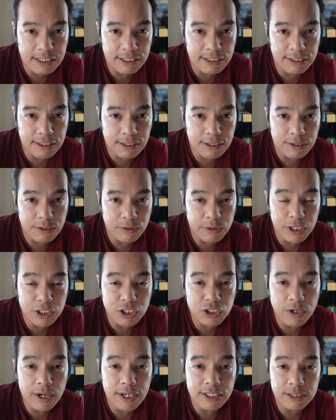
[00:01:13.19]
So we're
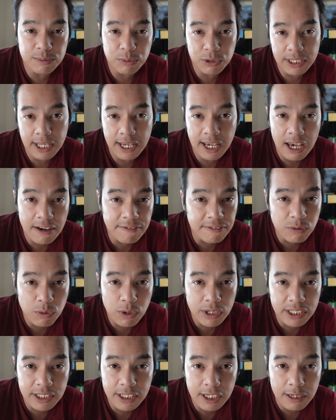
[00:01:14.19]
trying to protect
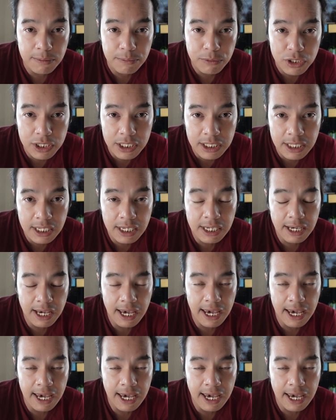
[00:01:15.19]
everyone in the community,